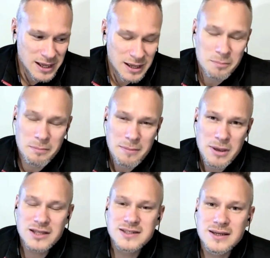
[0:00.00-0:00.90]

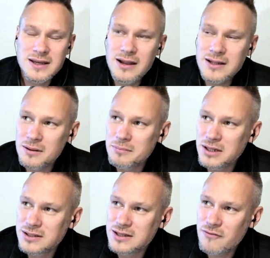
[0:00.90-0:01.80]
maybe it's a little
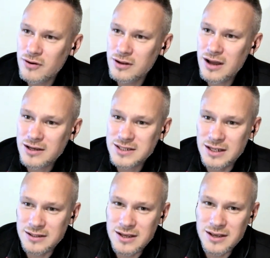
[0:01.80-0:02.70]
bit different
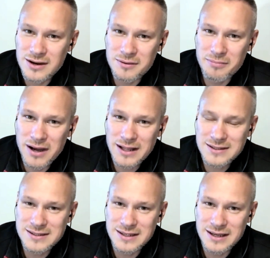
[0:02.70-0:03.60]
accent here, but